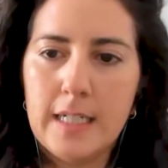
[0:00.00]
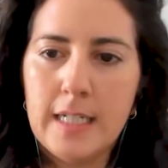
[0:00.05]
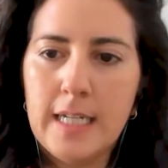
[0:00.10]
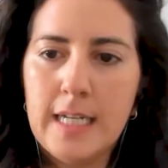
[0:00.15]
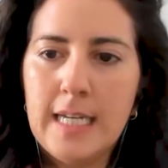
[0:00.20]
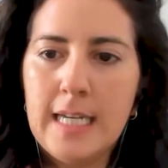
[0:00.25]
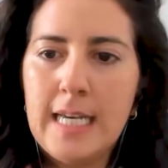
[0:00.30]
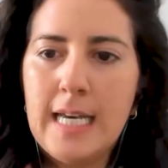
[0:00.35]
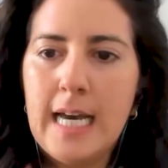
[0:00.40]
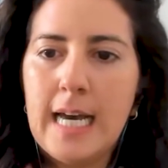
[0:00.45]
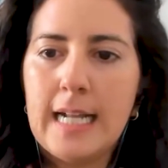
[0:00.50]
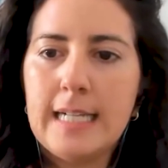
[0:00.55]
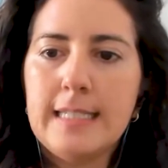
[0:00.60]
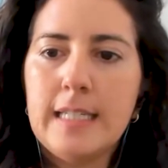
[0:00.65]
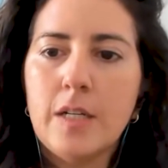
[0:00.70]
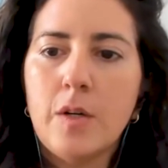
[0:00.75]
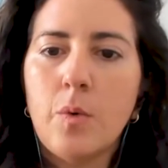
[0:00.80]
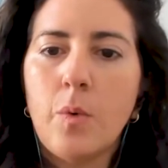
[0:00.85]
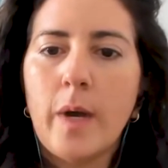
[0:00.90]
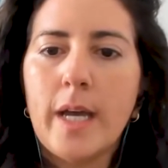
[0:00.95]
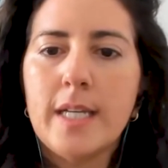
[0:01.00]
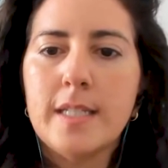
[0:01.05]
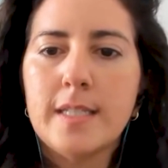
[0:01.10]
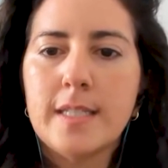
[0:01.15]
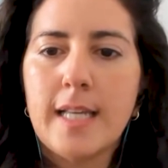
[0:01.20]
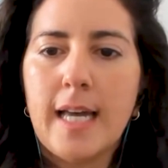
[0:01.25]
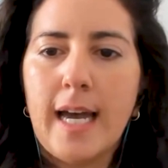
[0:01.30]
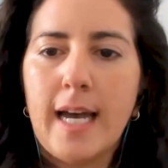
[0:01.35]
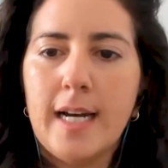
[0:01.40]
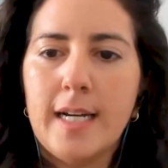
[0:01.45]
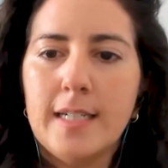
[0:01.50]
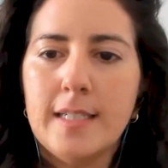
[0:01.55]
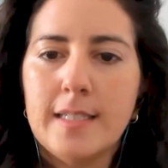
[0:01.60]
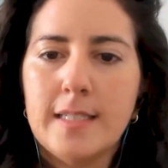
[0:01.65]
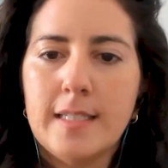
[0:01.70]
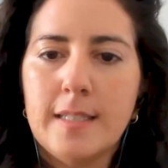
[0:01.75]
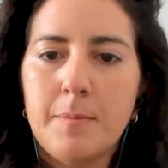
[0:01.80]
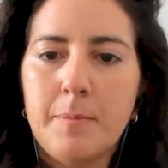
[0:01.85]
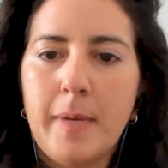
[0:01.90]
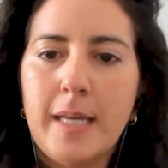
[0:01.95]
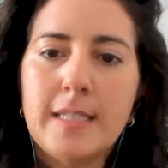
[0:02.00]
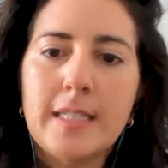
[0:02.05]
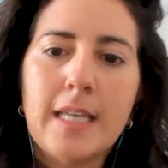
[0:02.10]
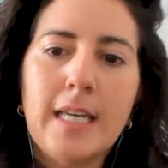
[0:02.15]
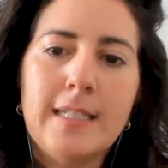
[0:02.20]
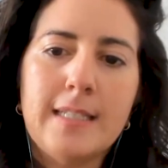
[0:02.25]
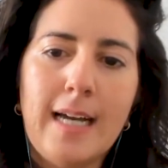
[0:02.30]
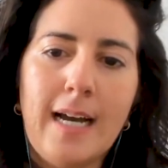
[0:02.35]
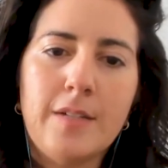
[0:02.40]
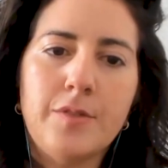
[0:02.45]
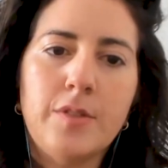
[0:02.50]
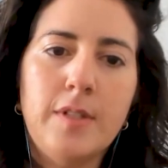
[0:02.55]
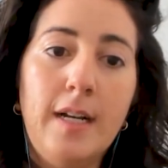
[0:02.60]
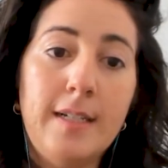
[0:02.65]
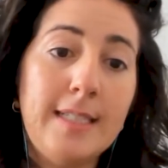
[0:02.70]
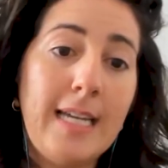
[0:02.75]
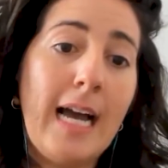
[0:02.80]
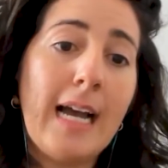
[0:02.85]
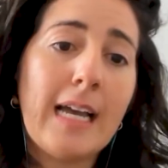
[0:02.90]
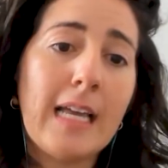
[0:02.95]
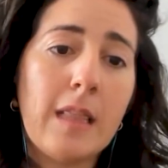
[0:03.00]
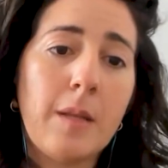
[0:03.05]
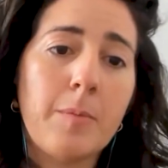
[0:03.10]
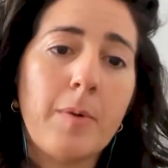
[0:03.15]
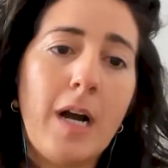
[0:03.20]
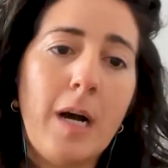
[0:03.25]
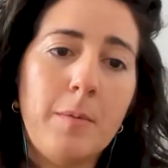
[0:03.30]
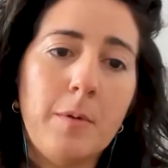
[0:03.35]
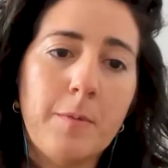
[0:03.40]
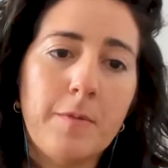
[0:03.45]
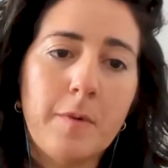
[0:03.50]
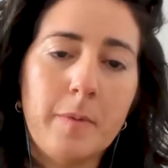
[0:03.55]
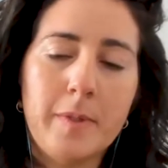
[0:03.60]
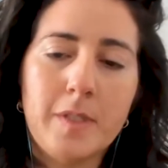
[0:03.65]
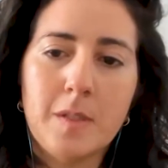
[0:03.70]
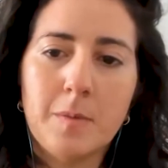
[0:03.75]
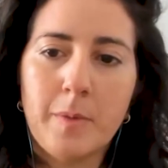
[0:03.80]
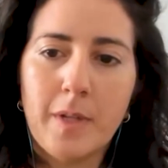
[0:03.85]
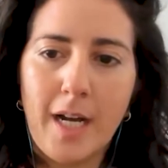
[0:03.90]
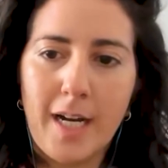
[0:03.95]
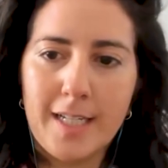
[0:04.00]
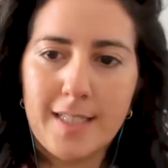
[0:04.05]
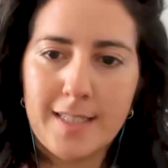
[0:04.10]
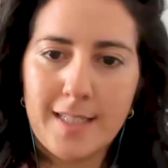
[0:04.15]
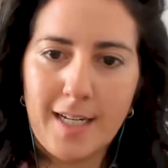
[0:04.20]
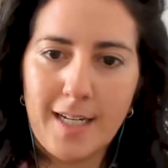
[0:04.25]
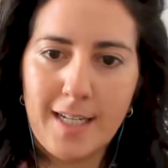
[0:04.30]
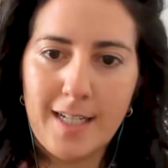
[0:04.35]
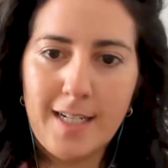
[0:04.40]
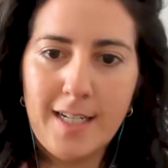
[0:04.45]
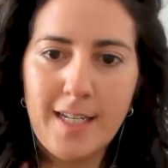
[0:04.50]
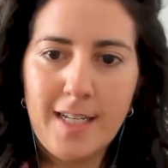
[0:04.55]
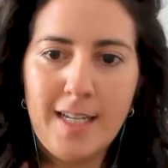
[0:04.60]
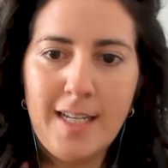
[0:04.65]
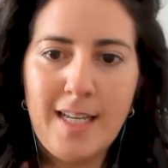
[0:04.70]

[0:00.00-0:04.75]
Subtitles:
And I see Quaise as basically attacking the problem from the supply side,